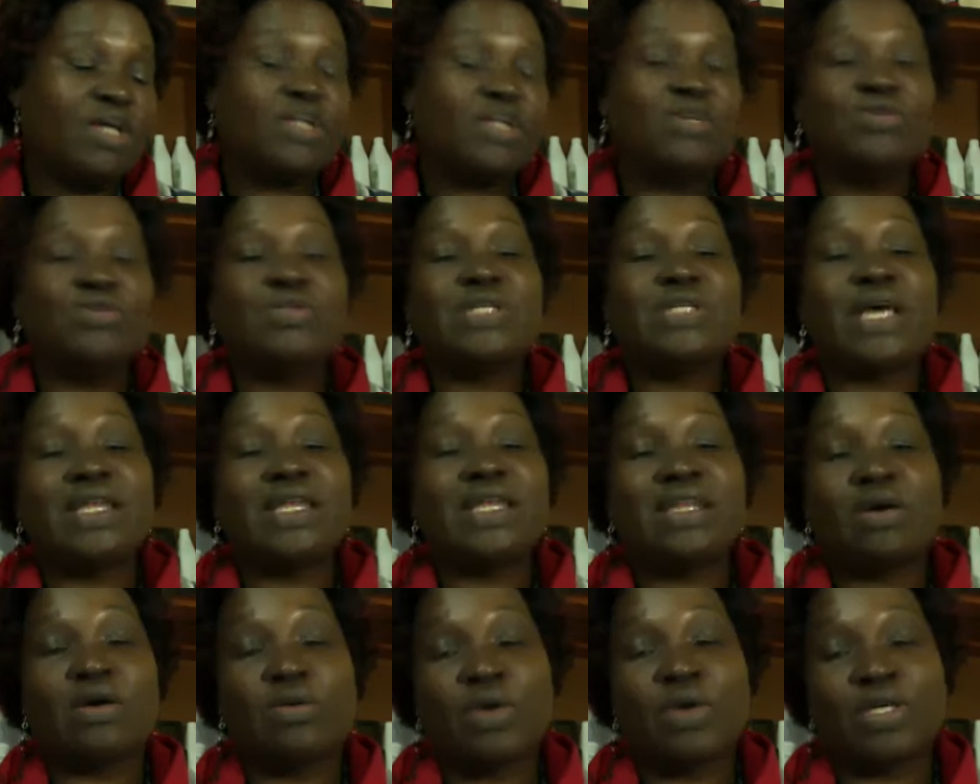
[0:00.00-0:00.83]
Do send
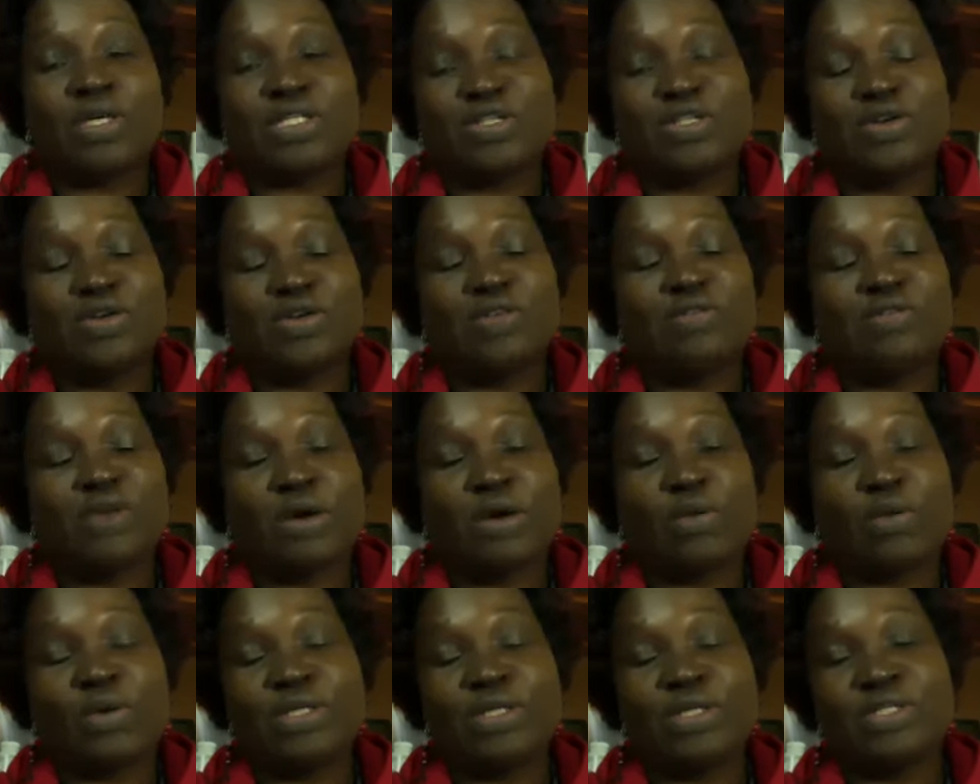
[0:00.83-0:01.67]
a question if
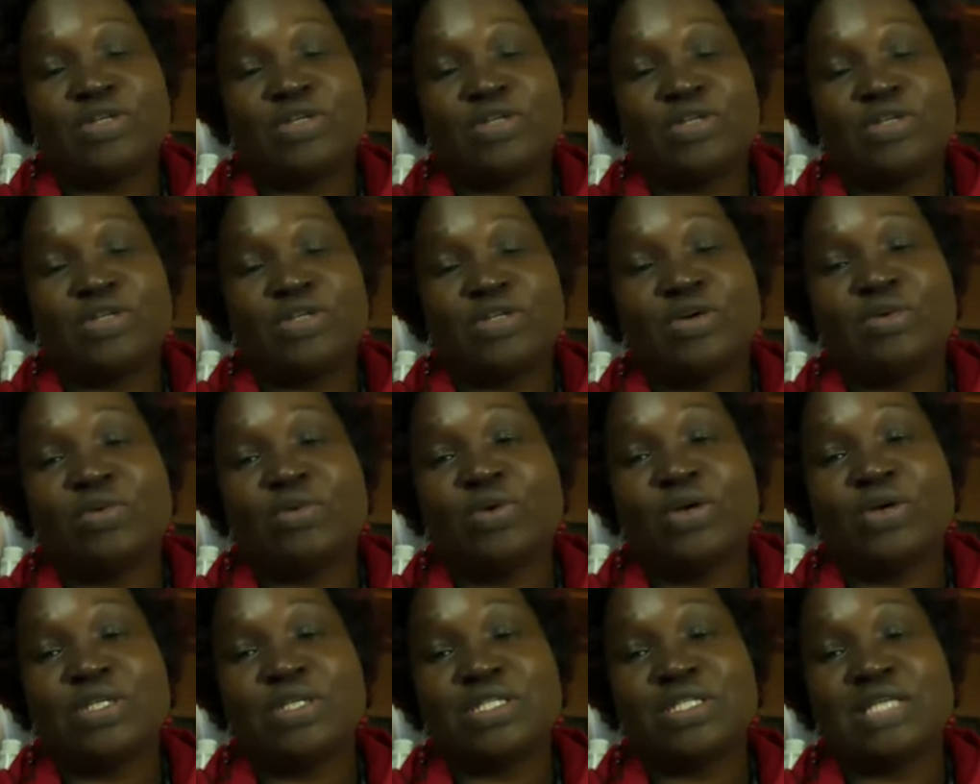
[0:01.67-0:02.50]
your question
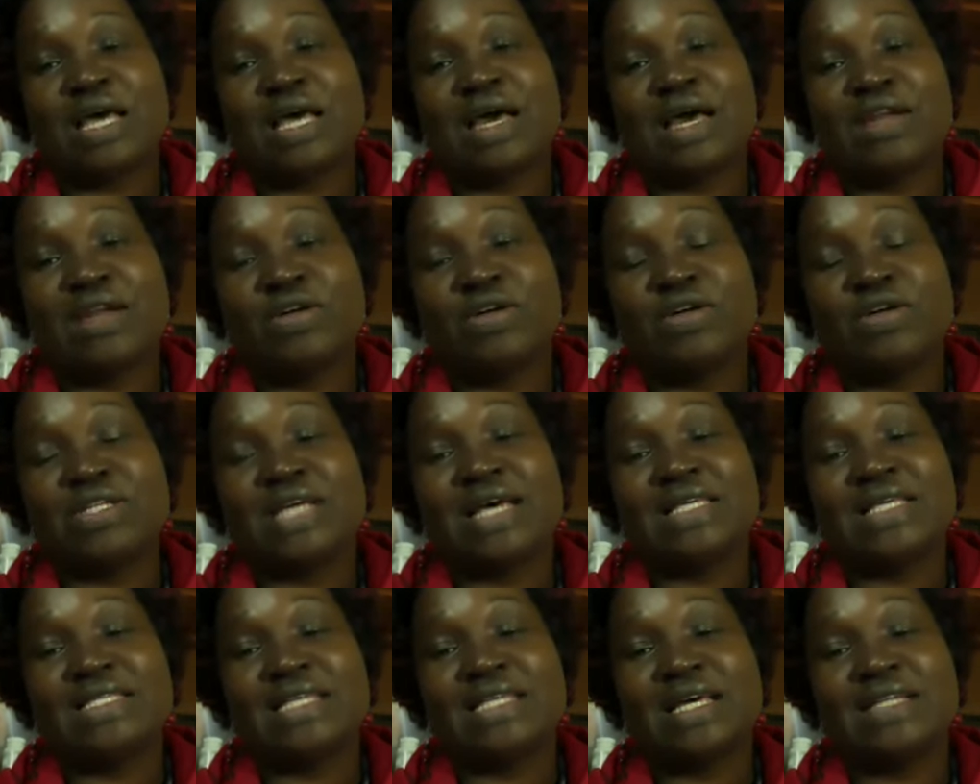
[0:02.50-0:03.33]
was not
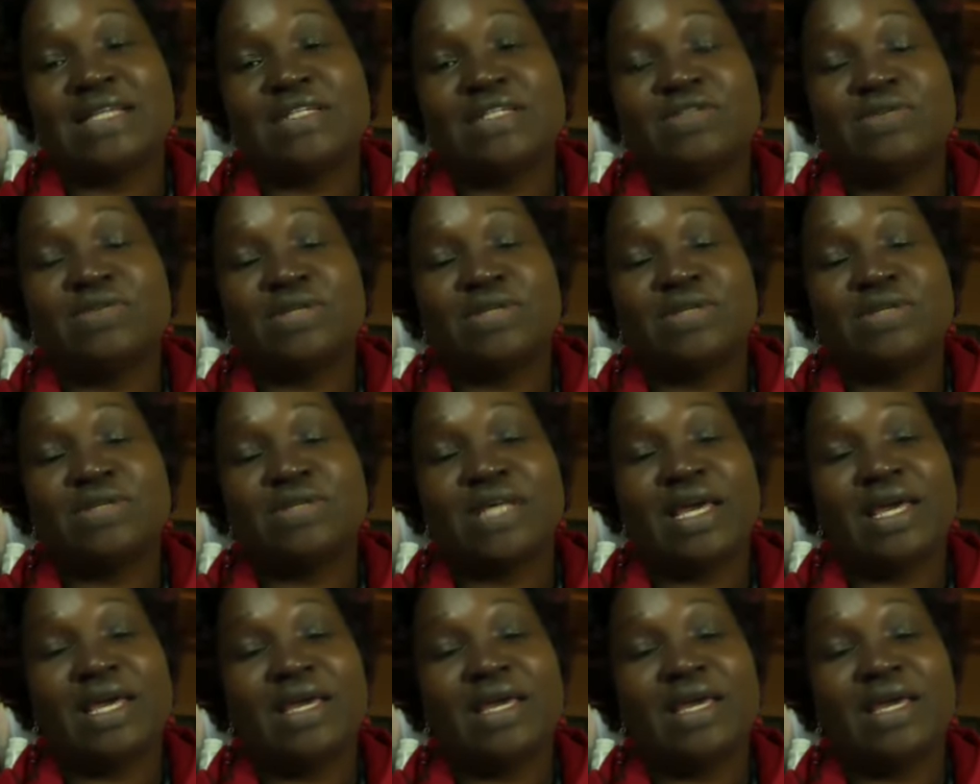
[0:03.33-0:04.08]
answered today.